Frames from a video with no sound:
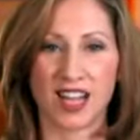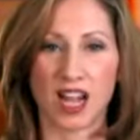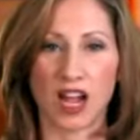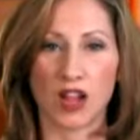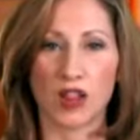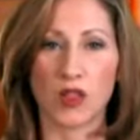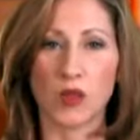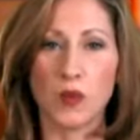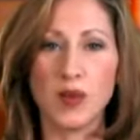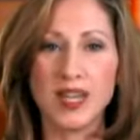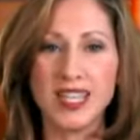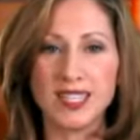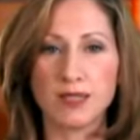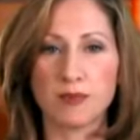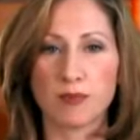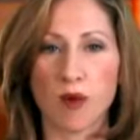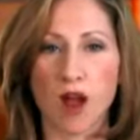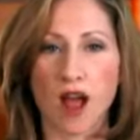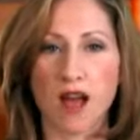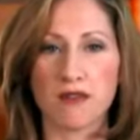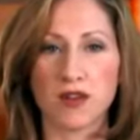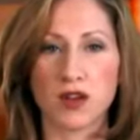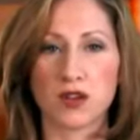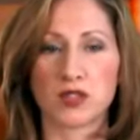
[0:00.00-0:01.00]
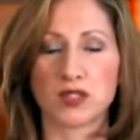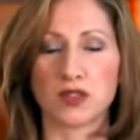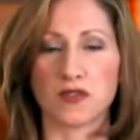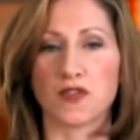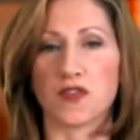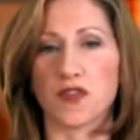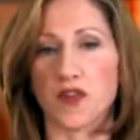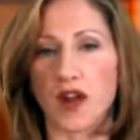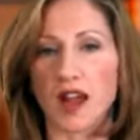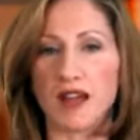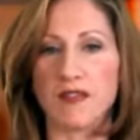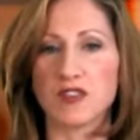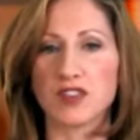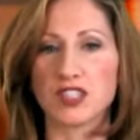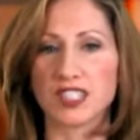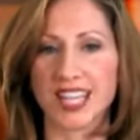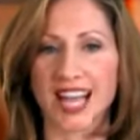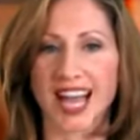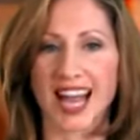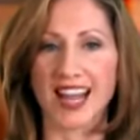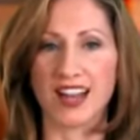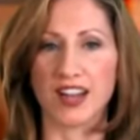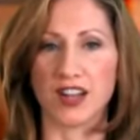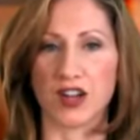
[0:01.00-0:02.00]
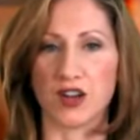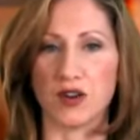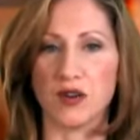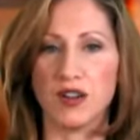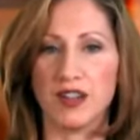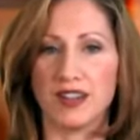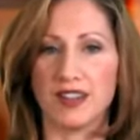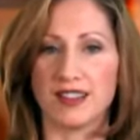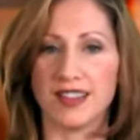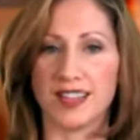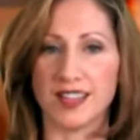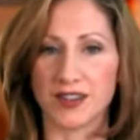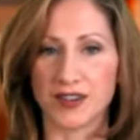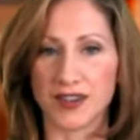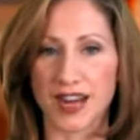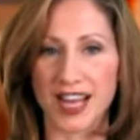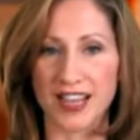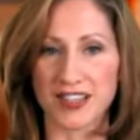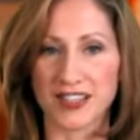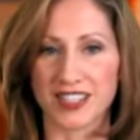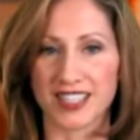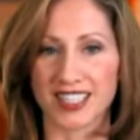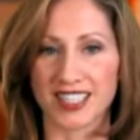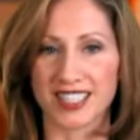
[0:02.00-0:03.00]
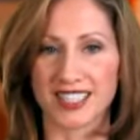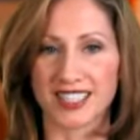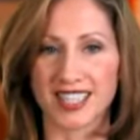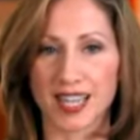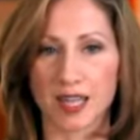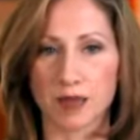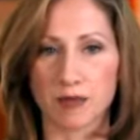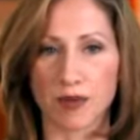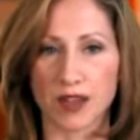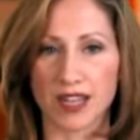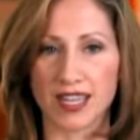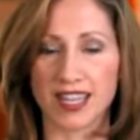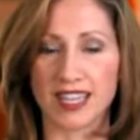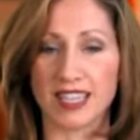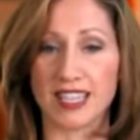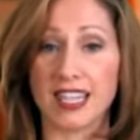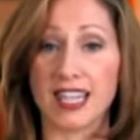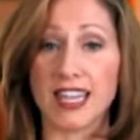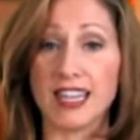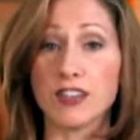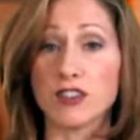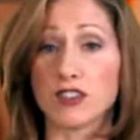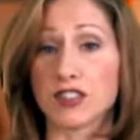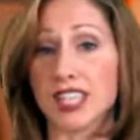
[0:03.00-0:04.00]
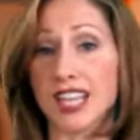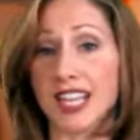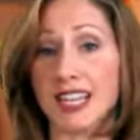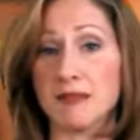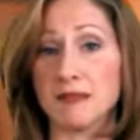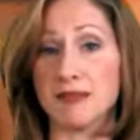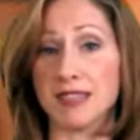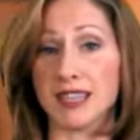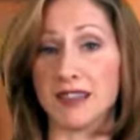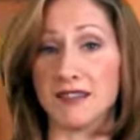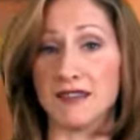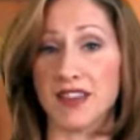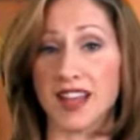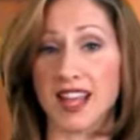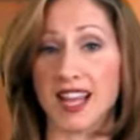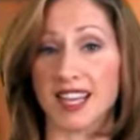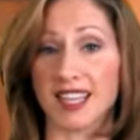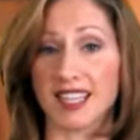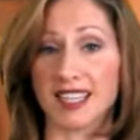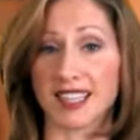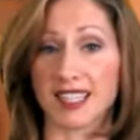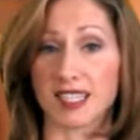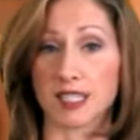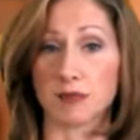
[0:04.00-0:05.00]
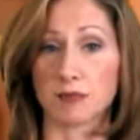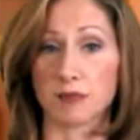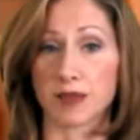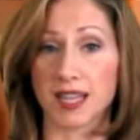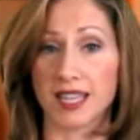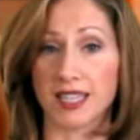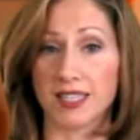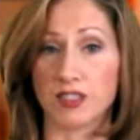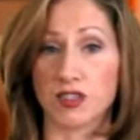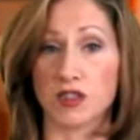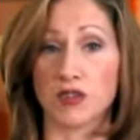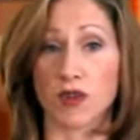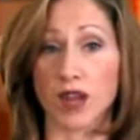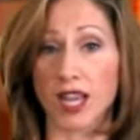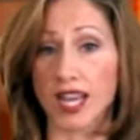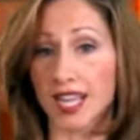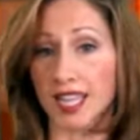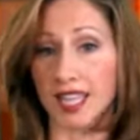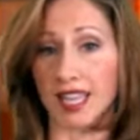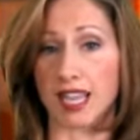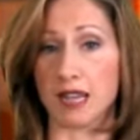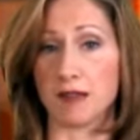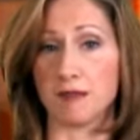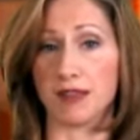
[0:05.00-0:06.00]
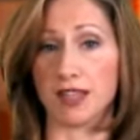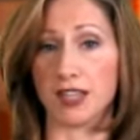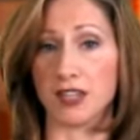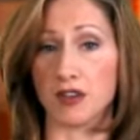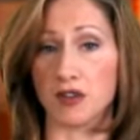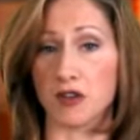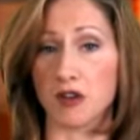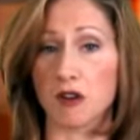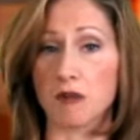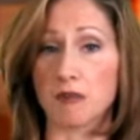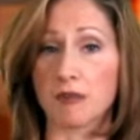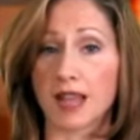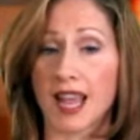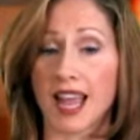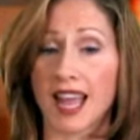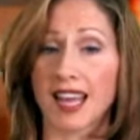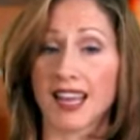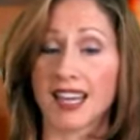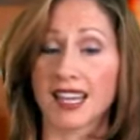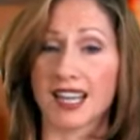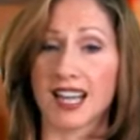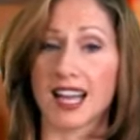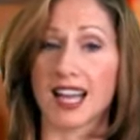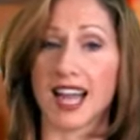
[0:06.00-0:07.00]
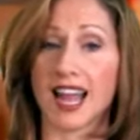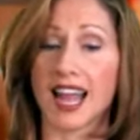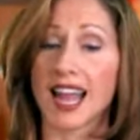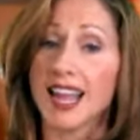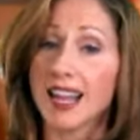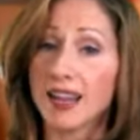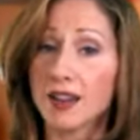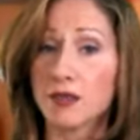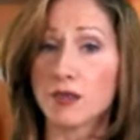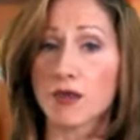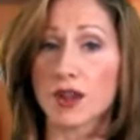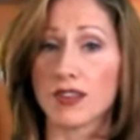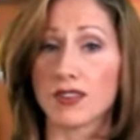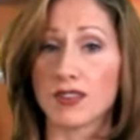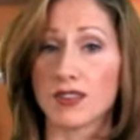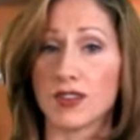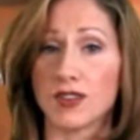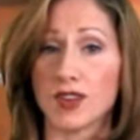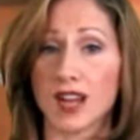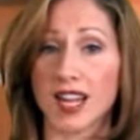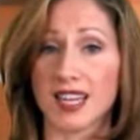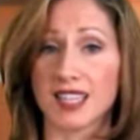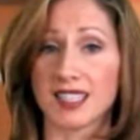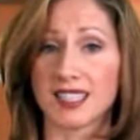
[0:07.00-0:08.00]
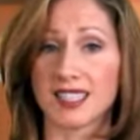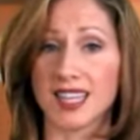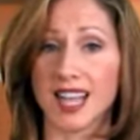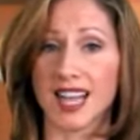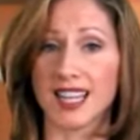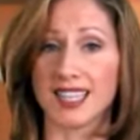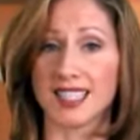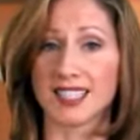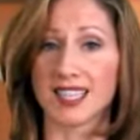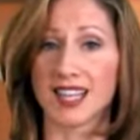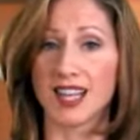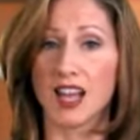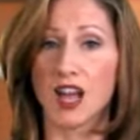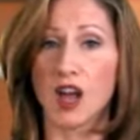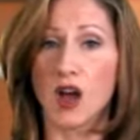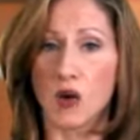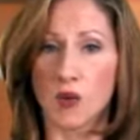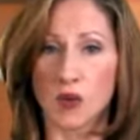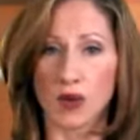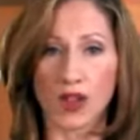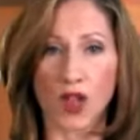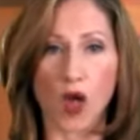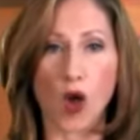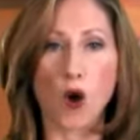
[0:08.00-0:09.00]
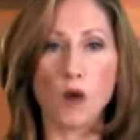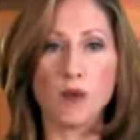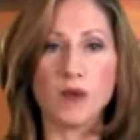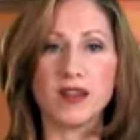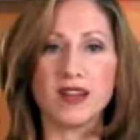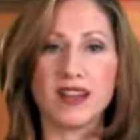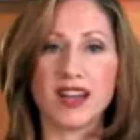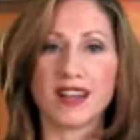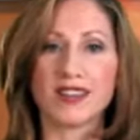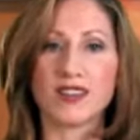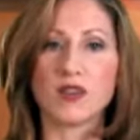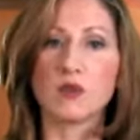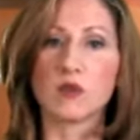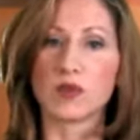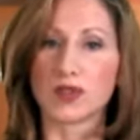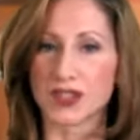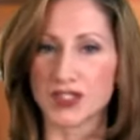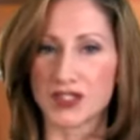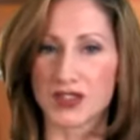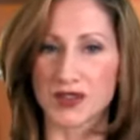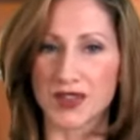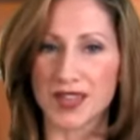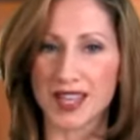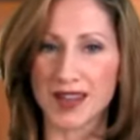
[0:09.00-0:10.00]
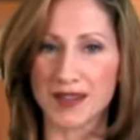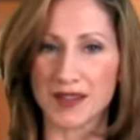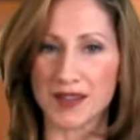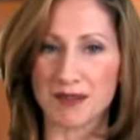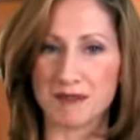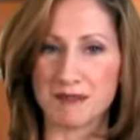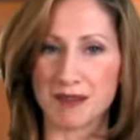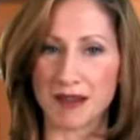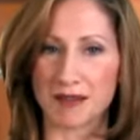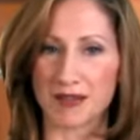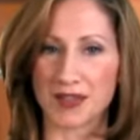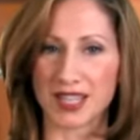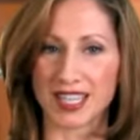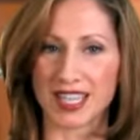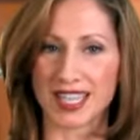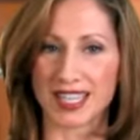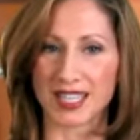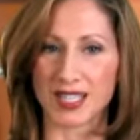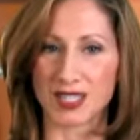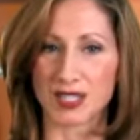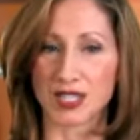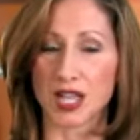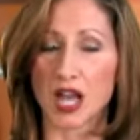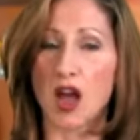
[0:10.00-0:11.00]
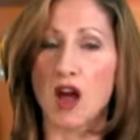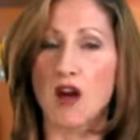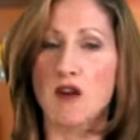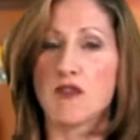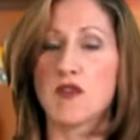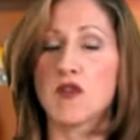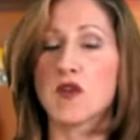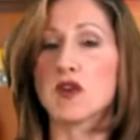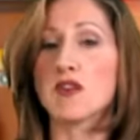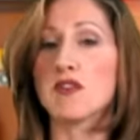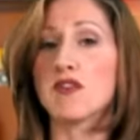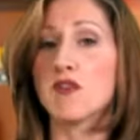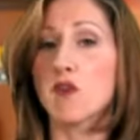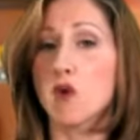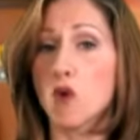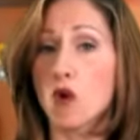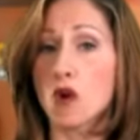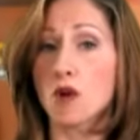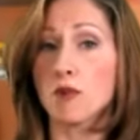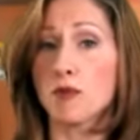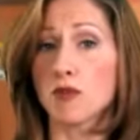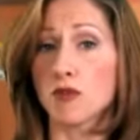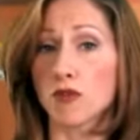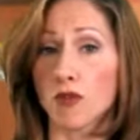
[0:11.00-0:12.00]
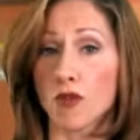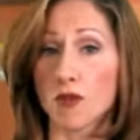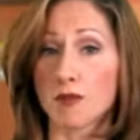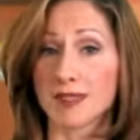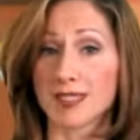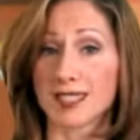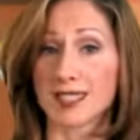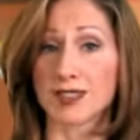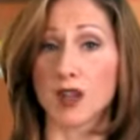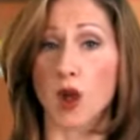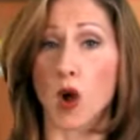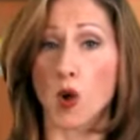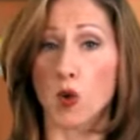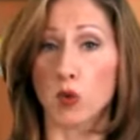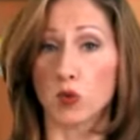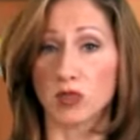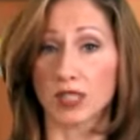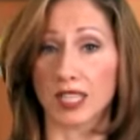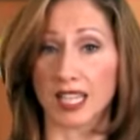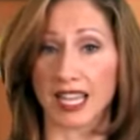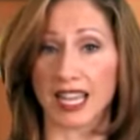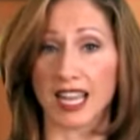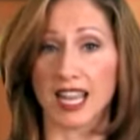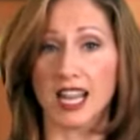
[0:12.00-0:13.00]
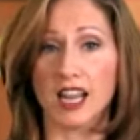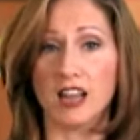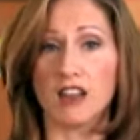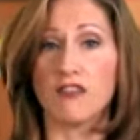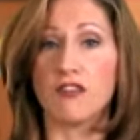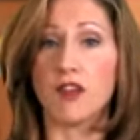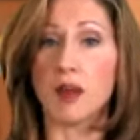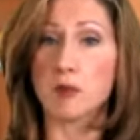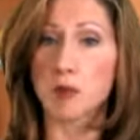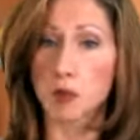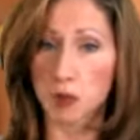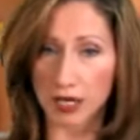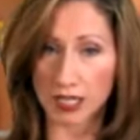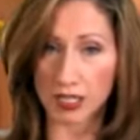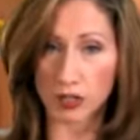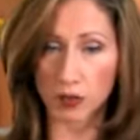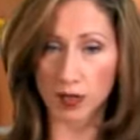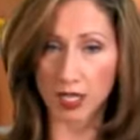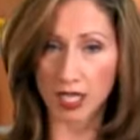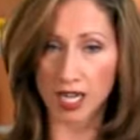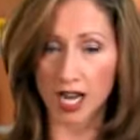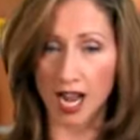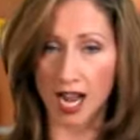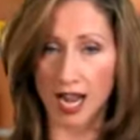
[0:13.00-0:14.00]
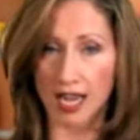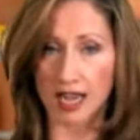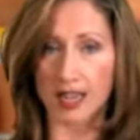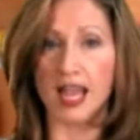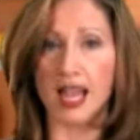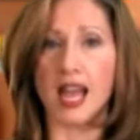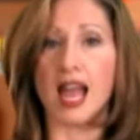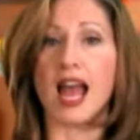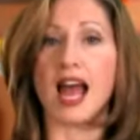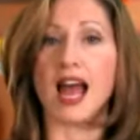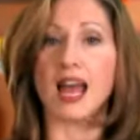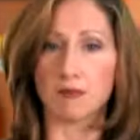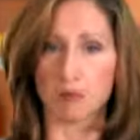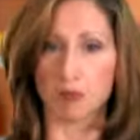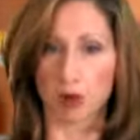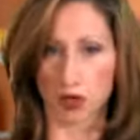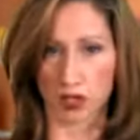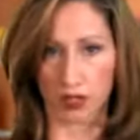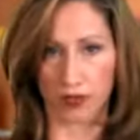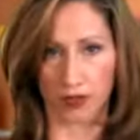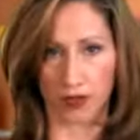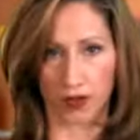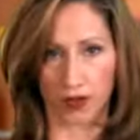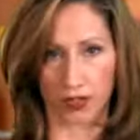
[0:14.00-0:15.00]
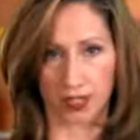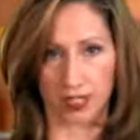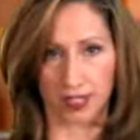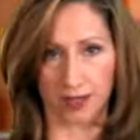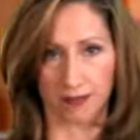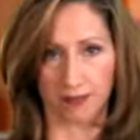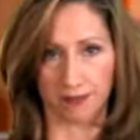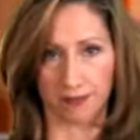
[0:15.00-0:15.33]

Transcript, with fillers: Luis Bravo's Forever Tango, the internationally celebrated entertainment event that is played to great acclaim in Europe, Canada, and throughout the United States, will open at the Wilshire Theater in Beverly Hills for four performances only, February 29th and March 1st.